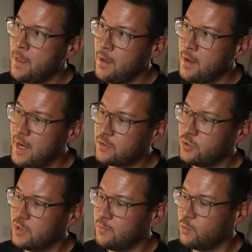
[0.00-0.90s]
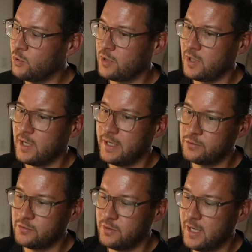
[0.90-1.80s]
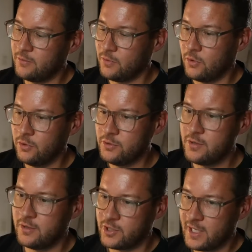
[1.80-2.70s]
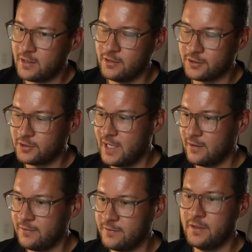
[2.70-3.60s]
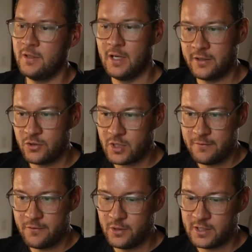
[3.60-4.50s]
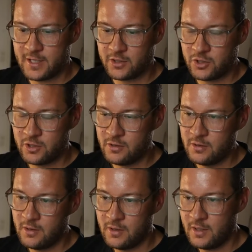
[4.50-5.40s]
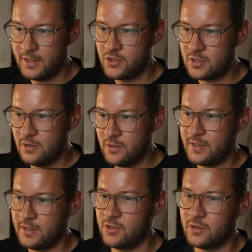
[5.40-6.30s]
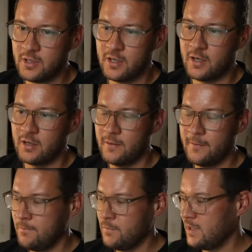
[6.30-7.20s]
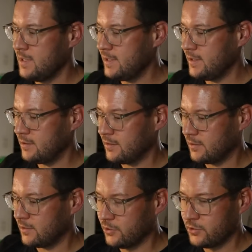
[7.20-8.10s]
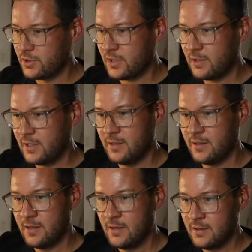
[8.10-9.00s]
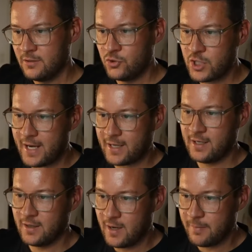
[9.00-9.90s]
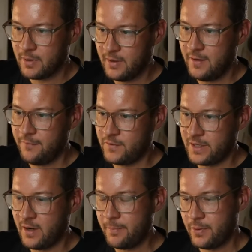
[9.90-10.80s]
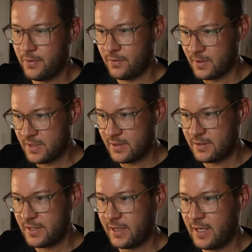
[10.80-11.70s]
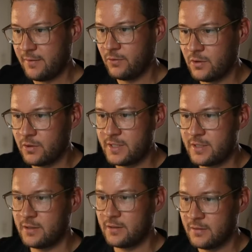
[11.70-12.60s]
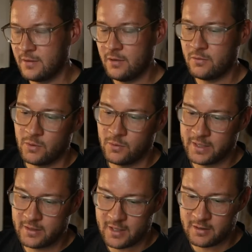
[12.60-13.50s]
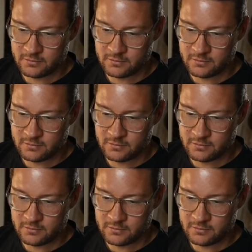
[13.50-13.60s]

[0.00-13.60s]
actually walk out down onto the track yourself and drive through a section and just look at your car. Is it constantly jacking up, lifting up? Is it staying level or is it rolling down?